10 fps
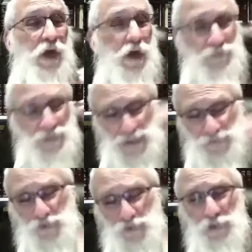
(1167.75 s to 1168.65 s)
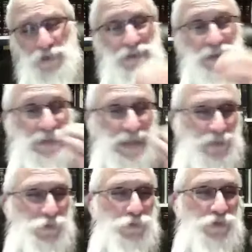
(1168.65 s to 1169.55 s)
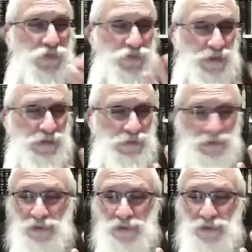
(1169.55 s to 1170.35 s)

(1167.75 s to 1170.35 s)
of the Yetzer Hara to get you to sin